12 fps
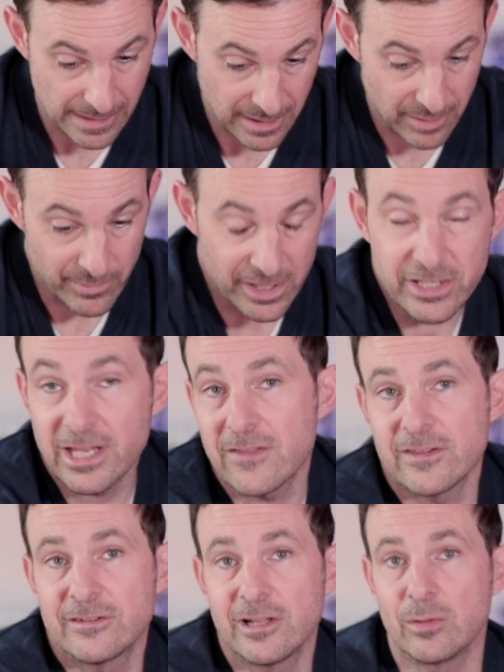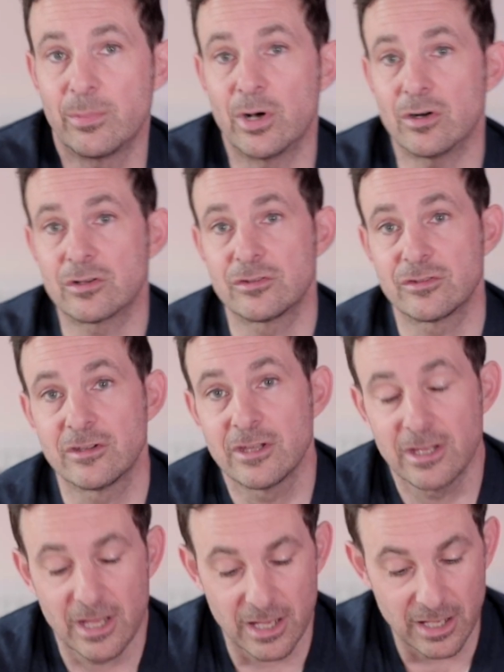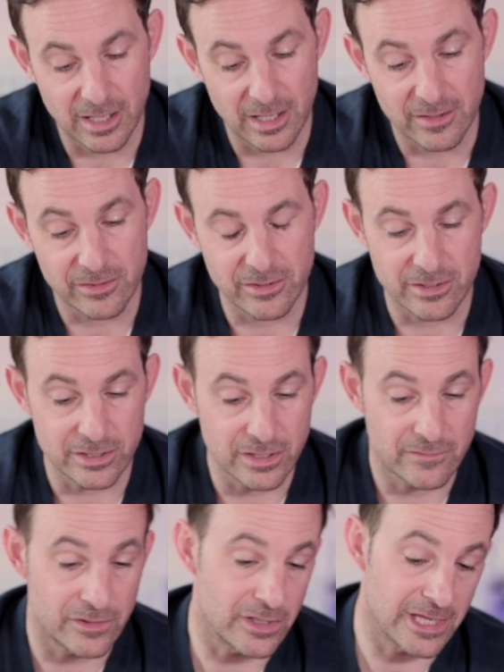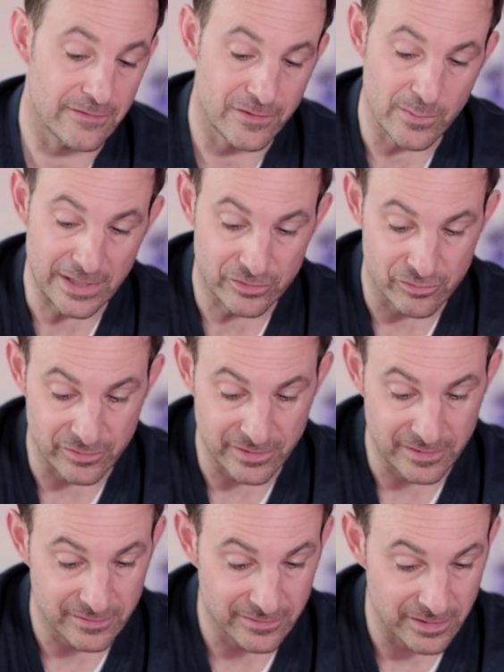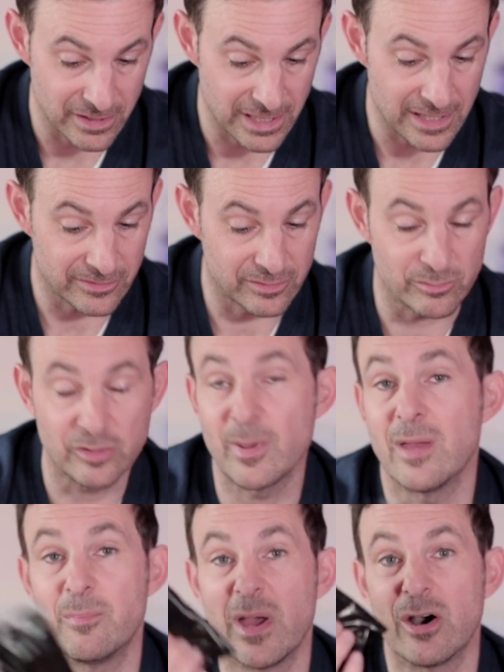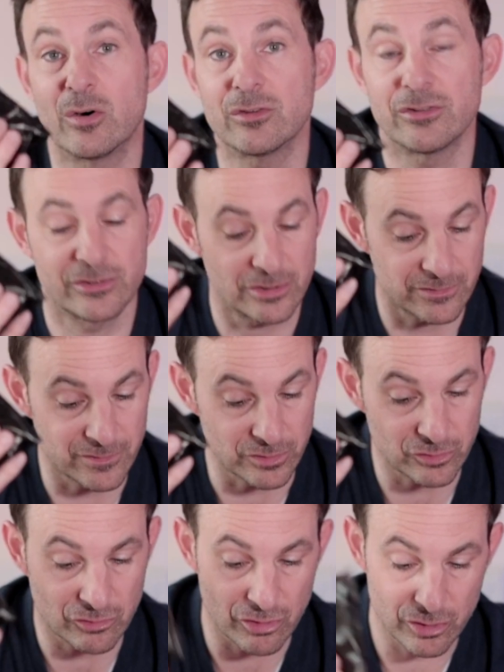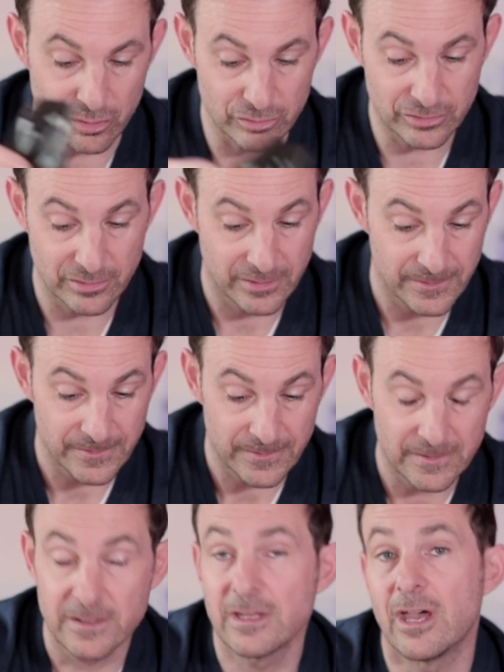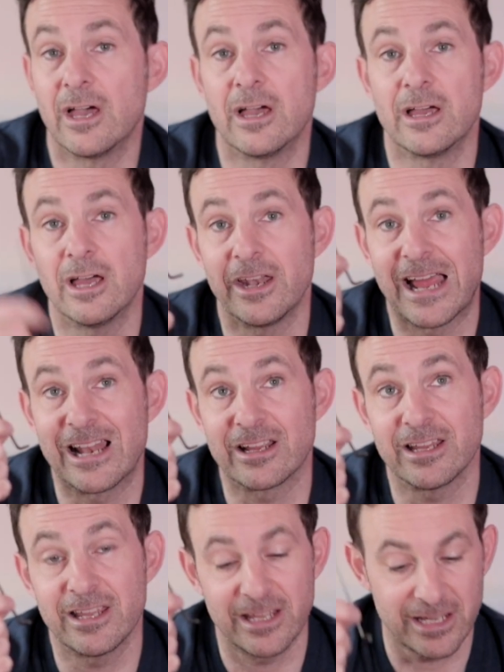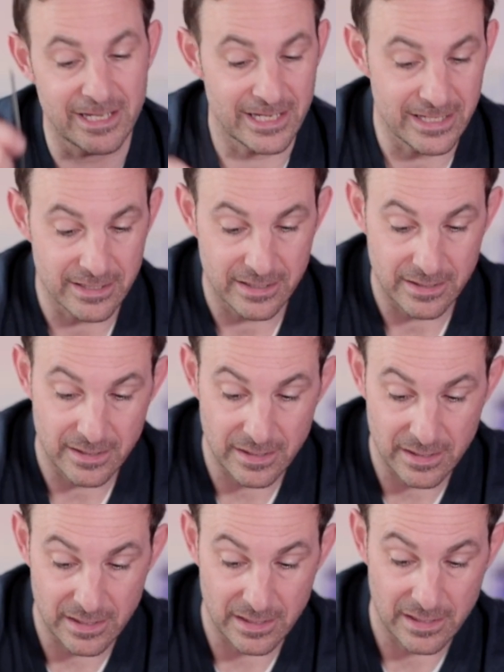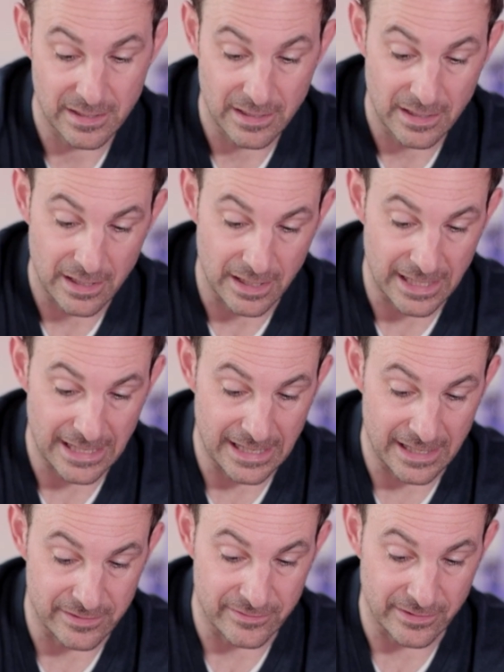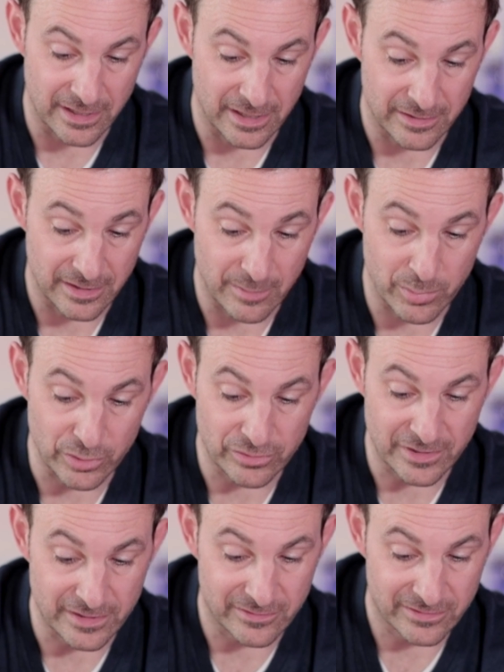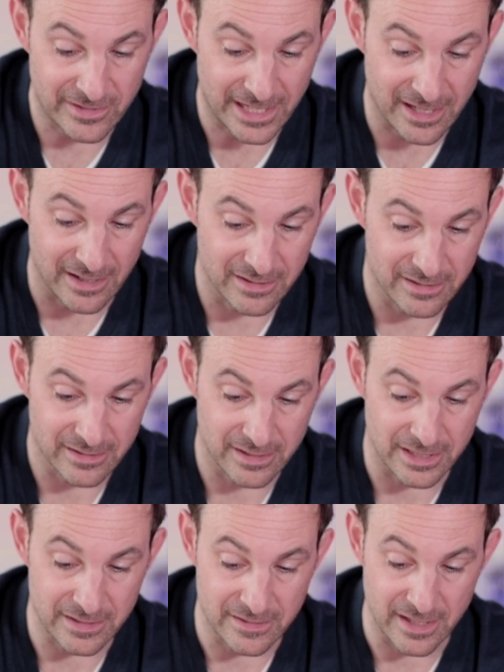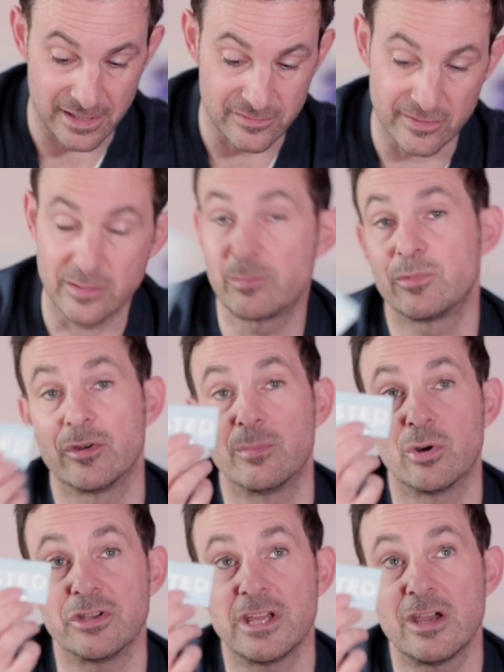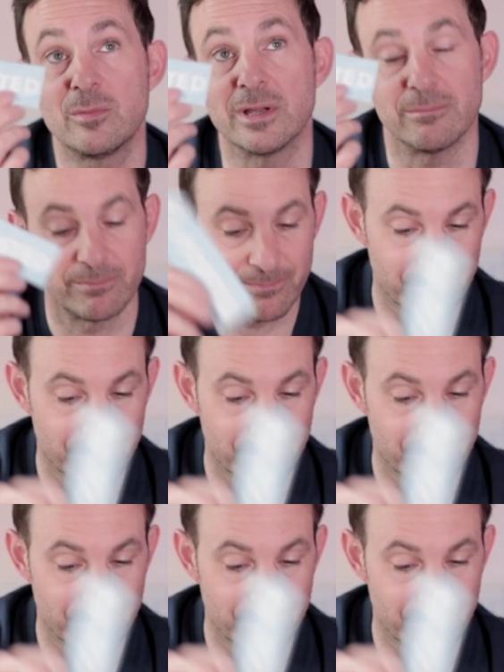And you get this little box that you get a few extras in. So you get some spare belts and a few screws, an Allen key, and a boosted sticker in there to put on your helmet.